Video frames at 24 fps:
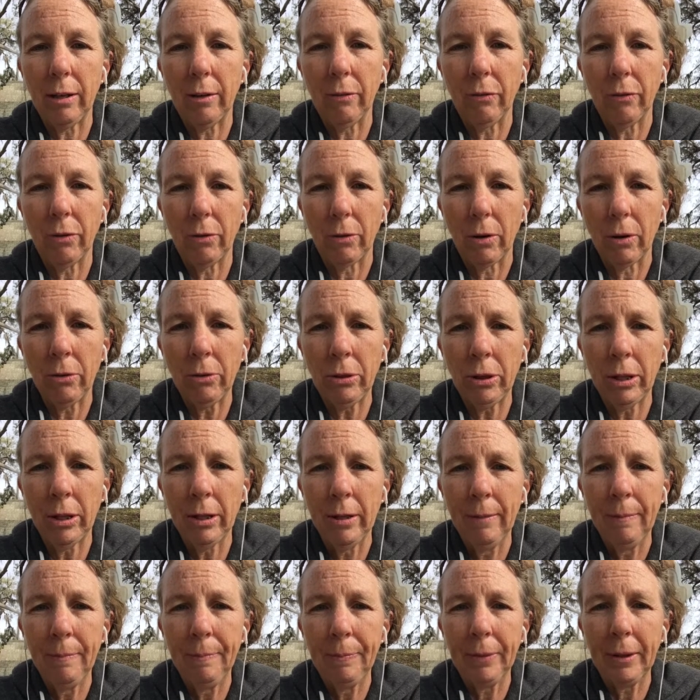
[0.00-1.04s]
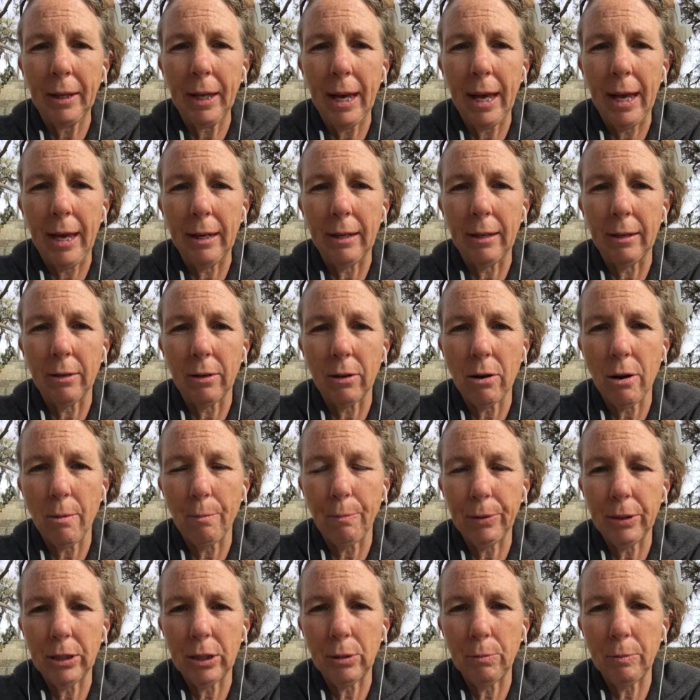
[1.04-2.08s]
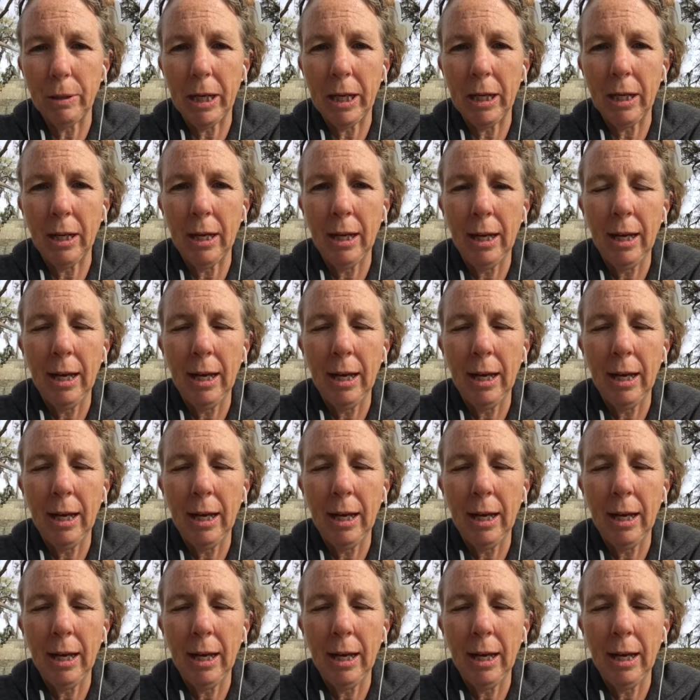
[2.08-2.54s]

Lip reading: of growth and accomplishment,